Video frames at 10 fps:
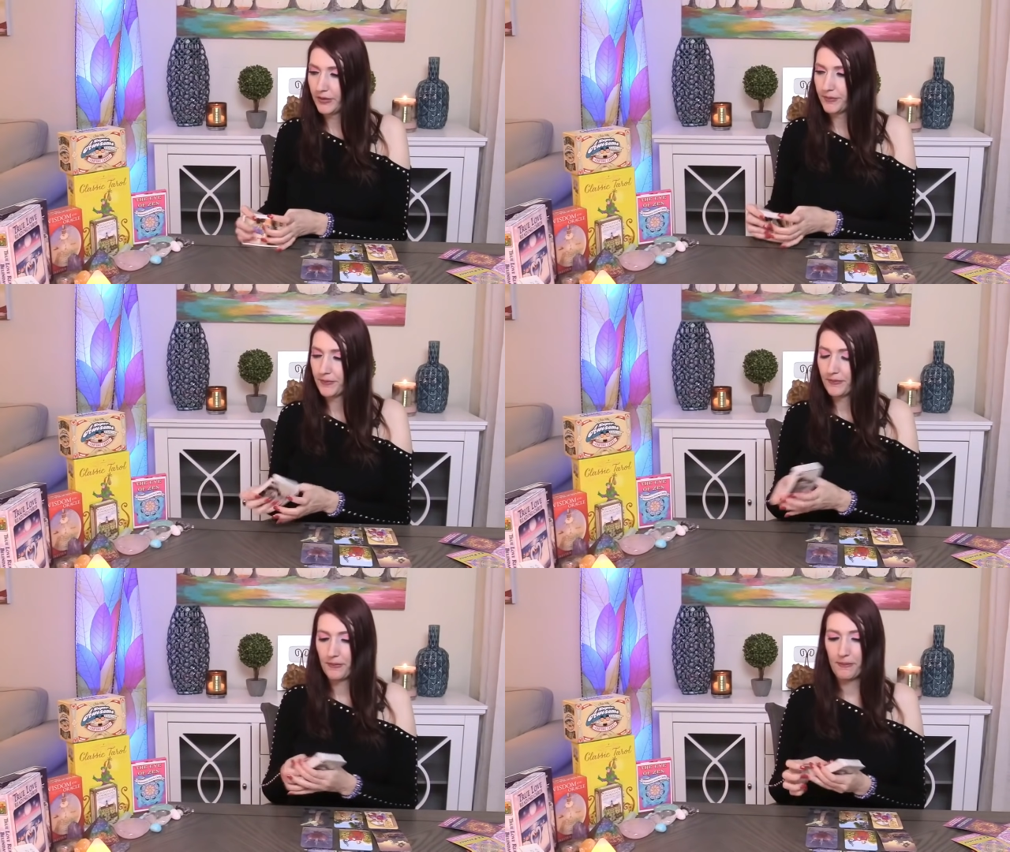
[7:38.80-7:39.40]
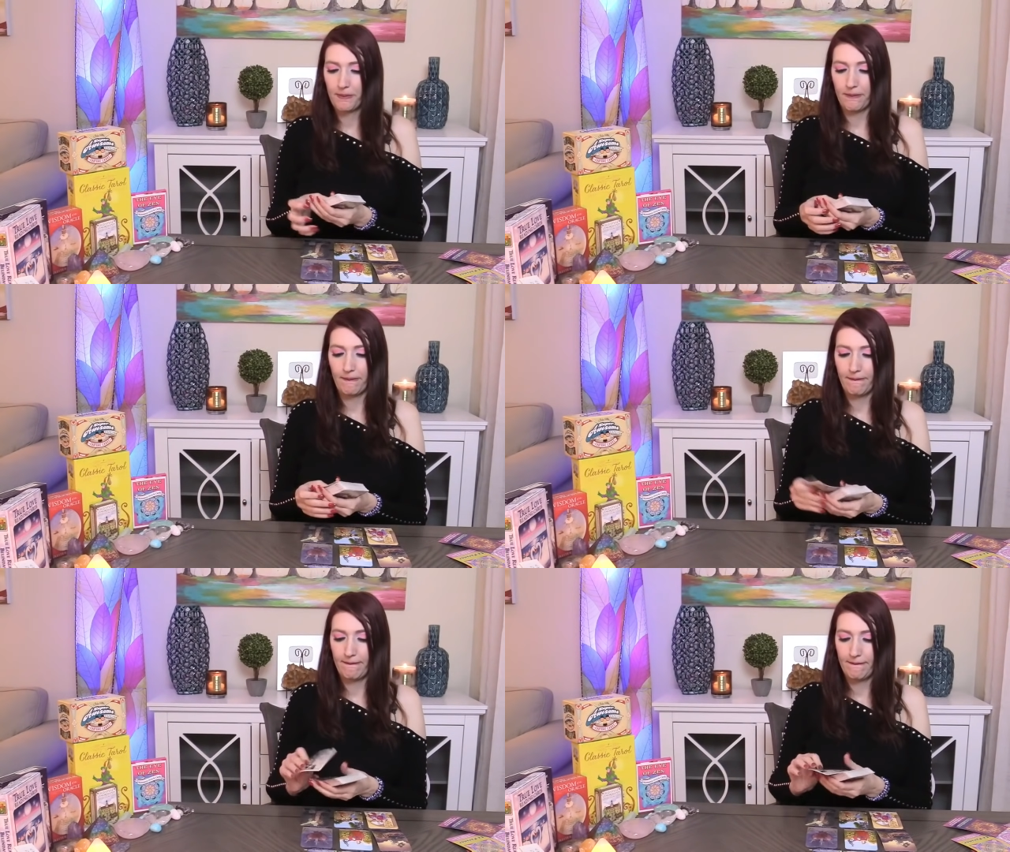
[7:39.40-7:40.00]

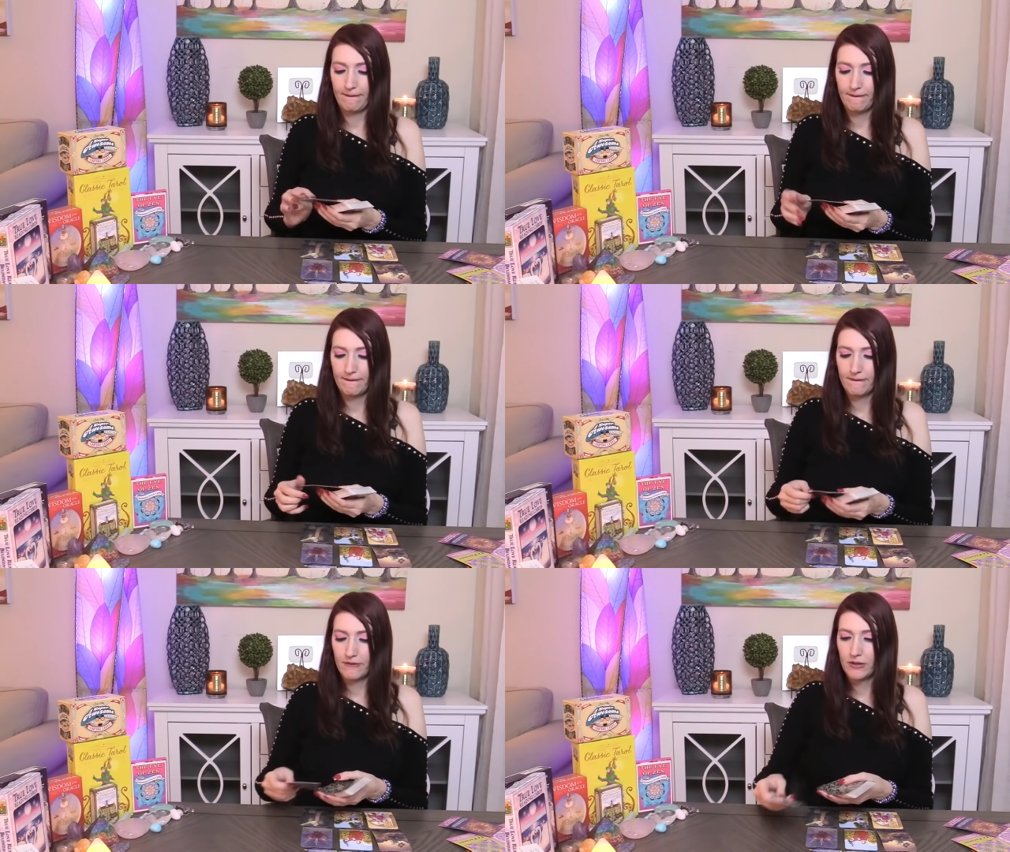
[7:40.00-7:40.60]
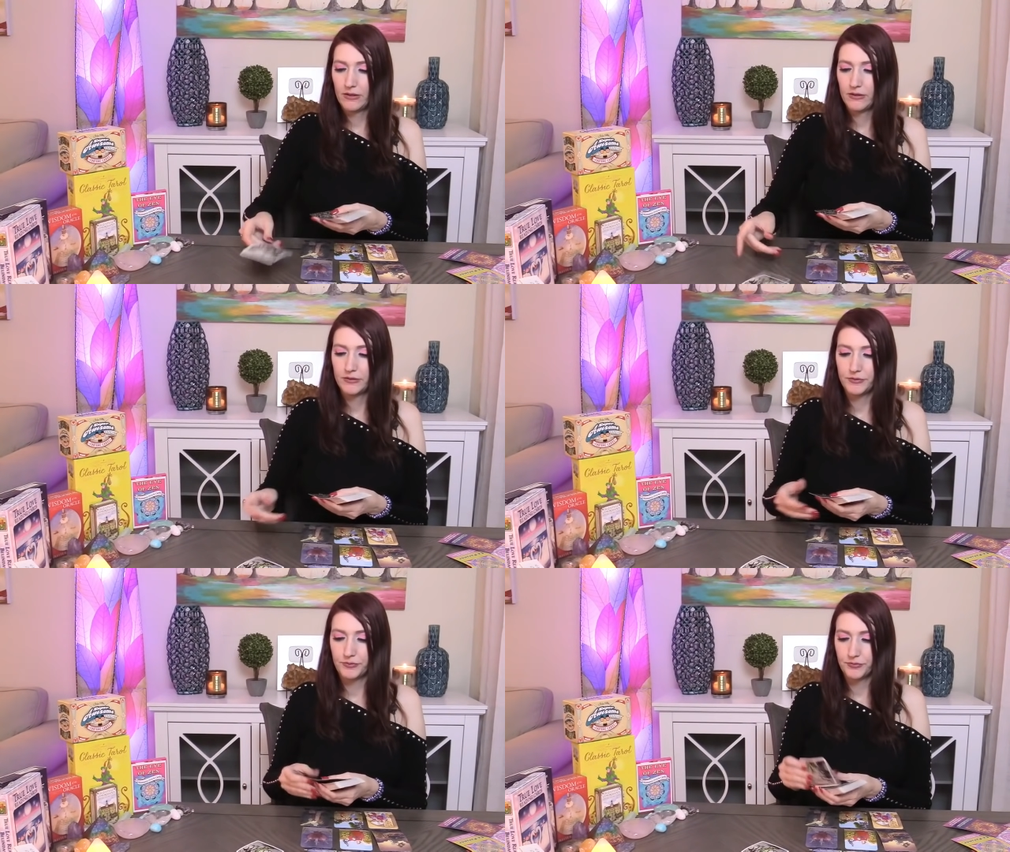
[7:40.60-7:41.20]

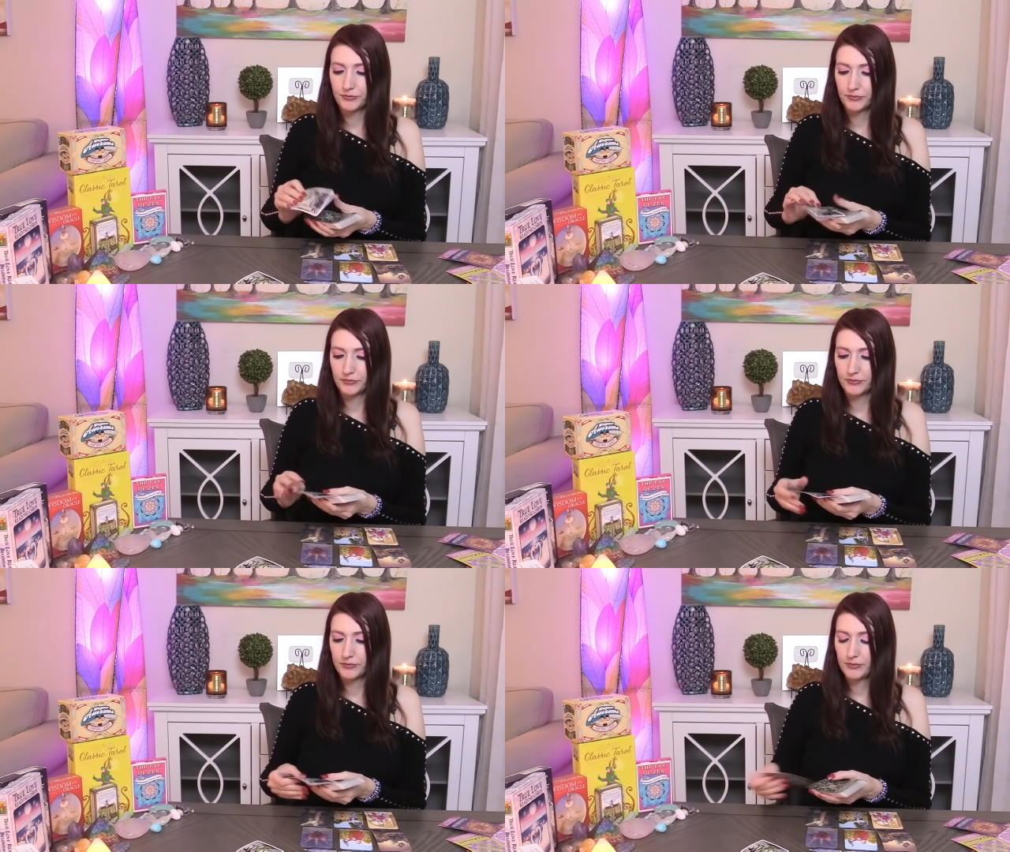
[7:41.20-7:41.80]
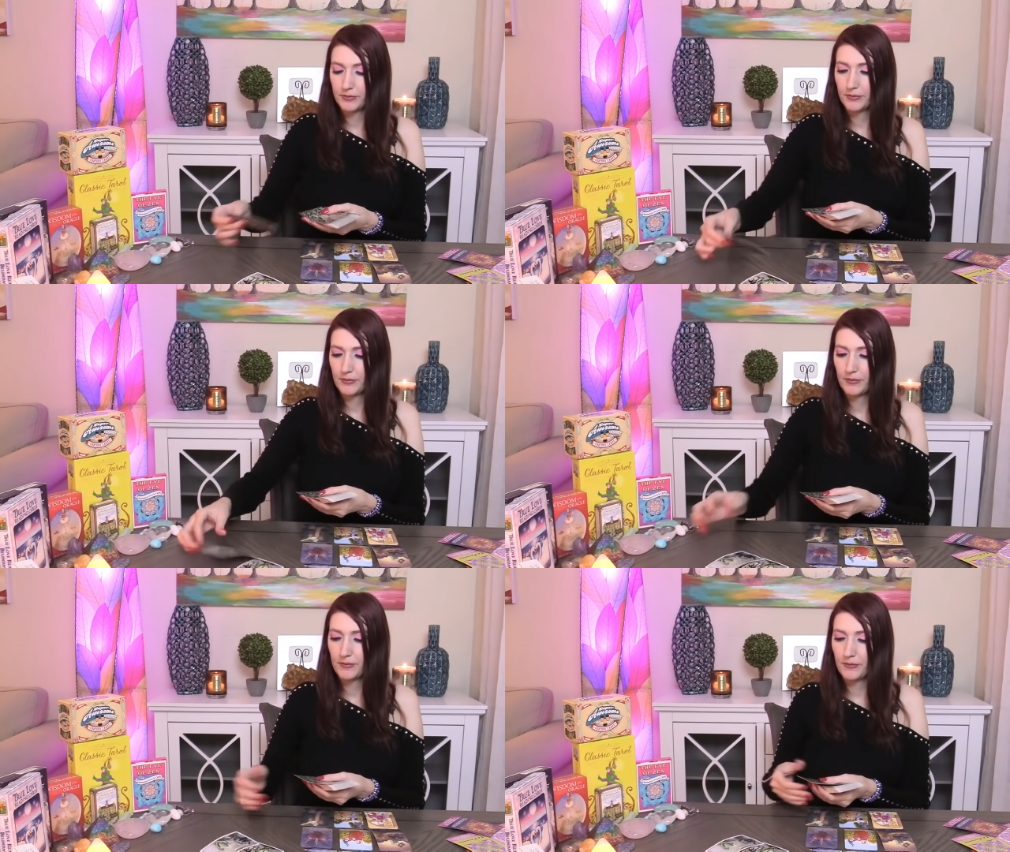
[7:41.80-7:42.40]

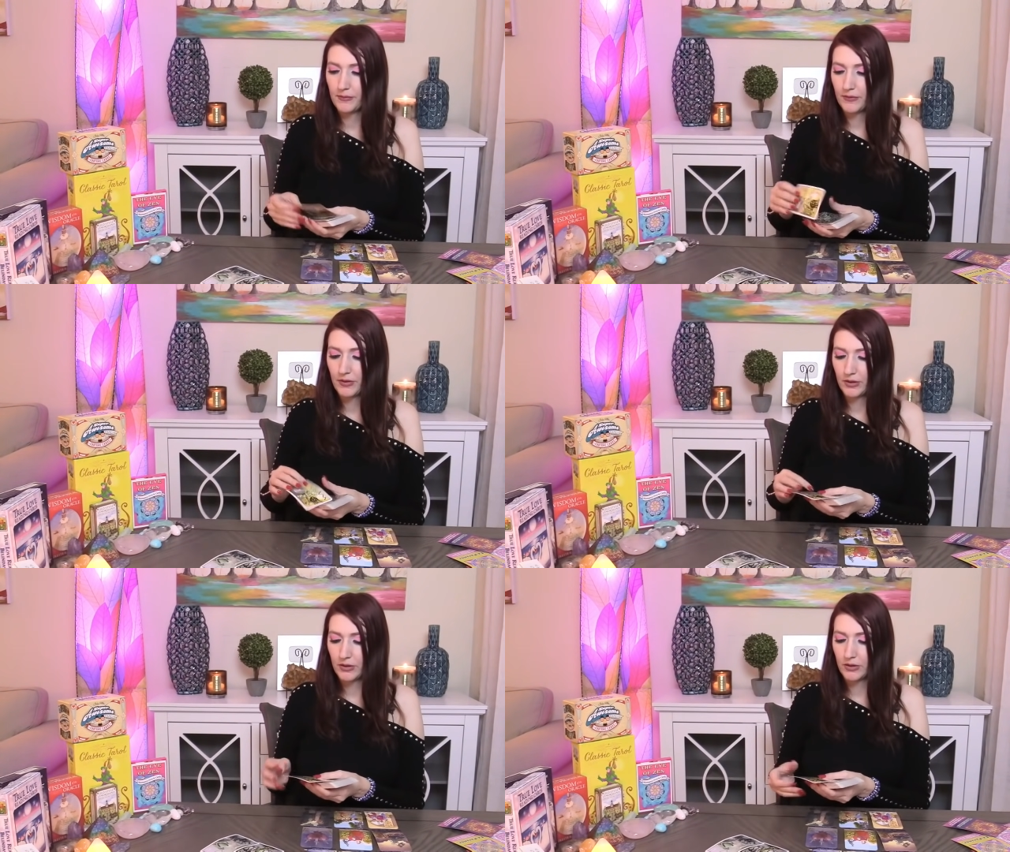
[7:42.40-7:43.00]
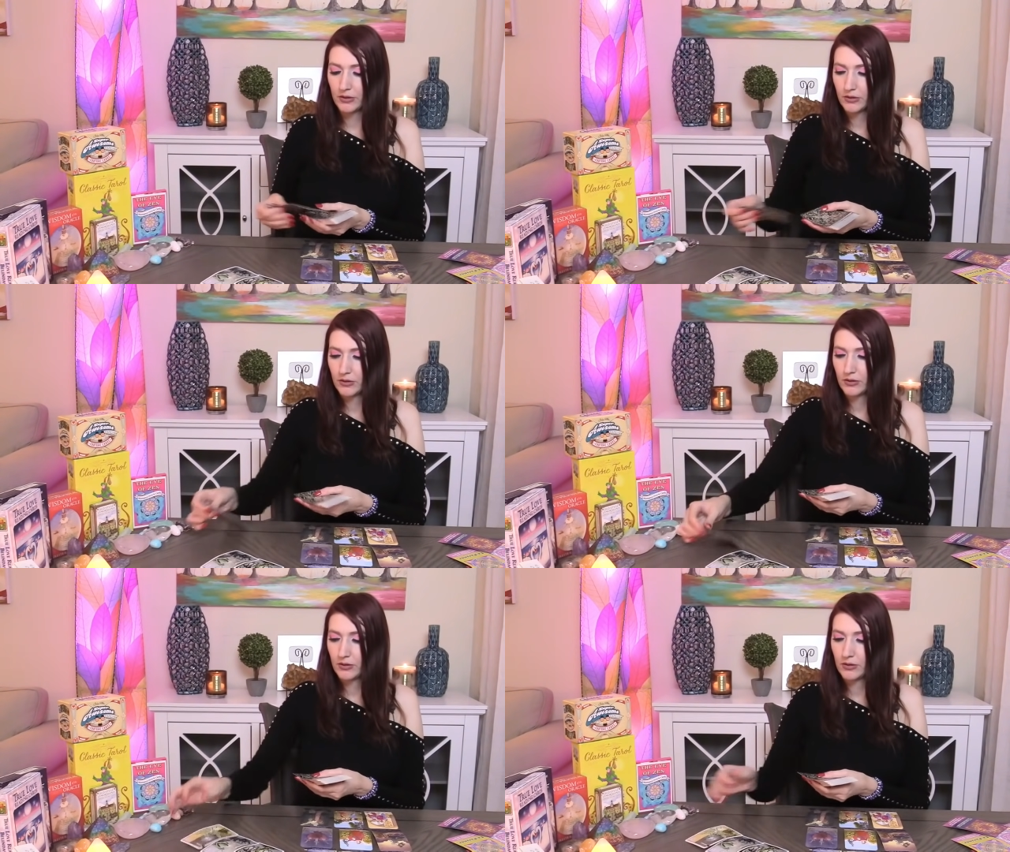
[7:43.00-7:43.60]

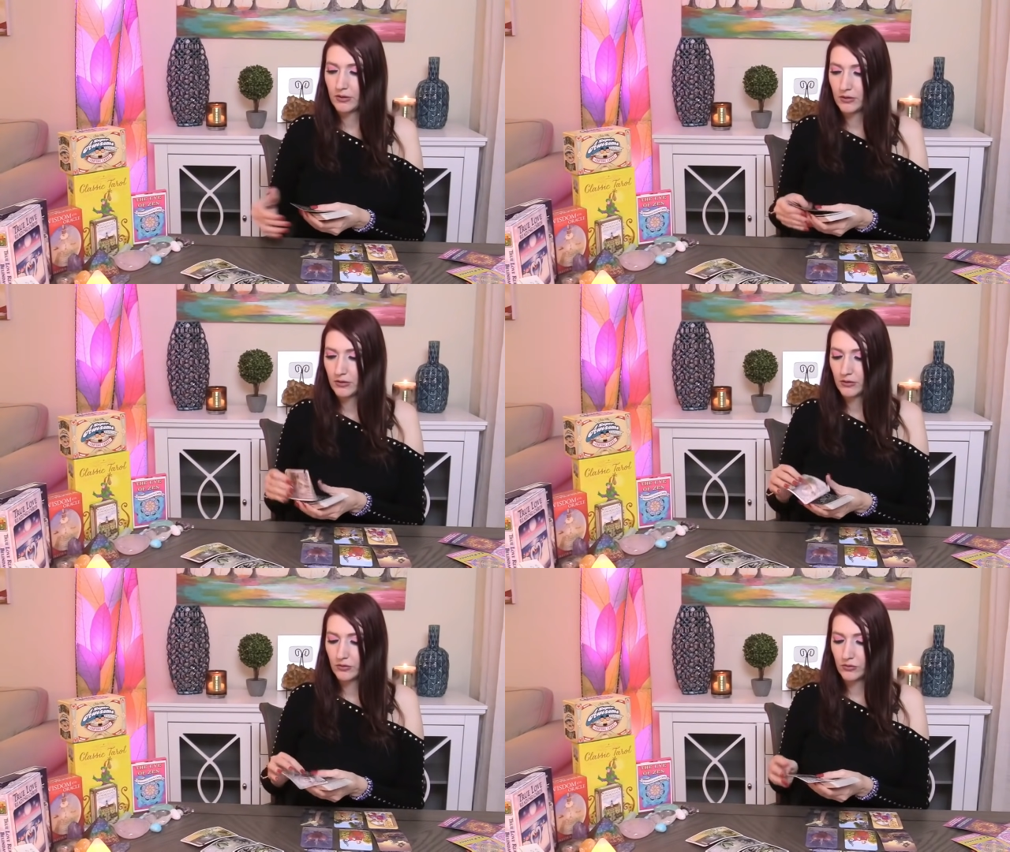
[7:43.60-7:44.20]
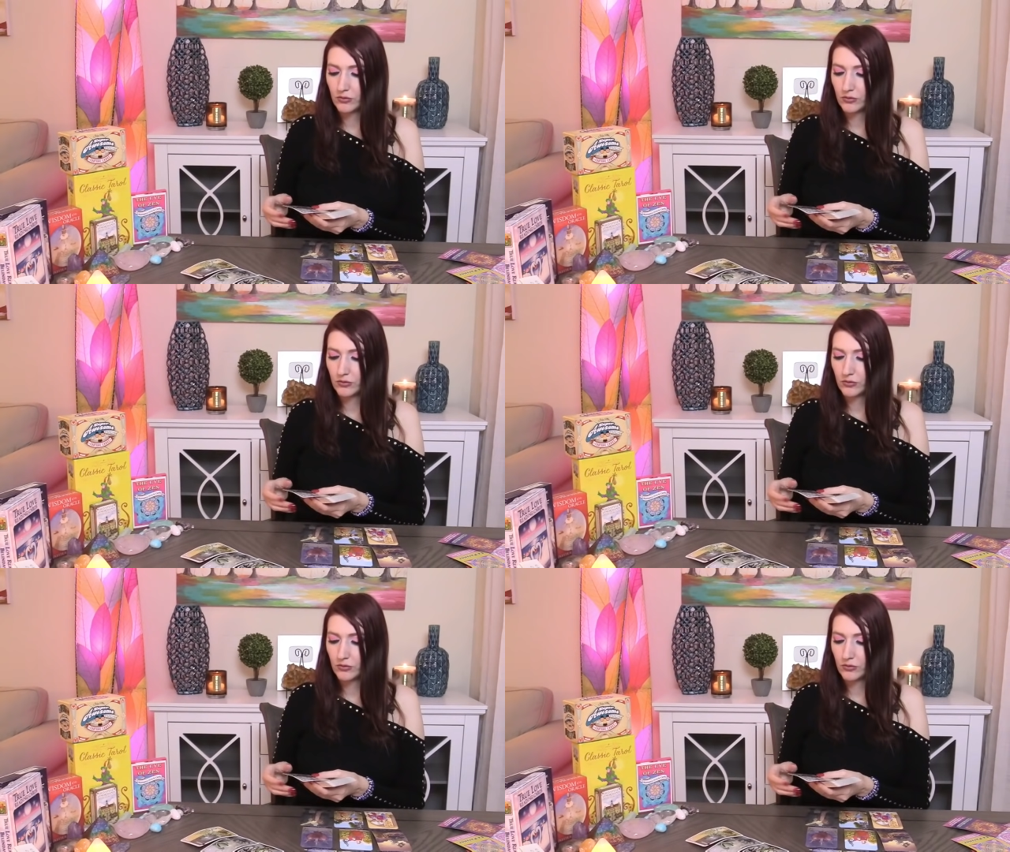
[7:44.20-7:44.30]
[no speech]